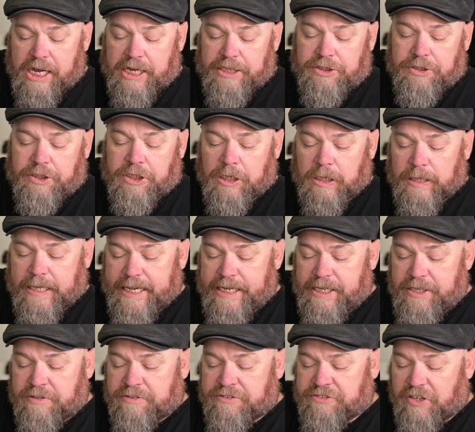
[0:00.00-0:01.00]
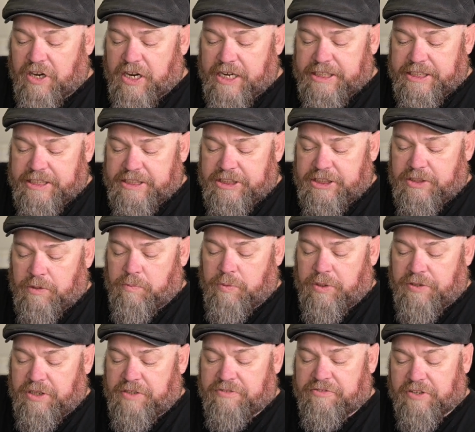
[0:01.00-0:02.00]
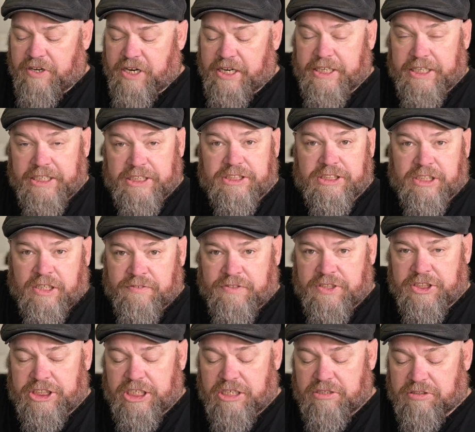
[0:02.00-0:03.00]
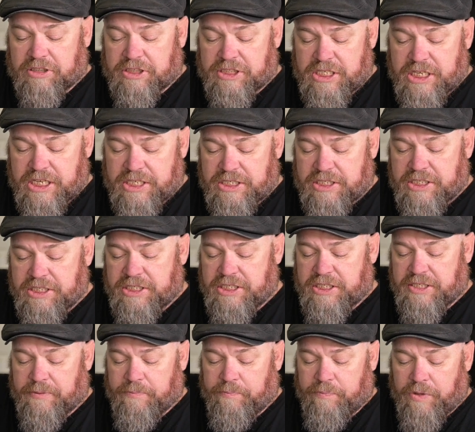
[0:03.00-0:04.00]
You collate your findings with the findings of the general assessors.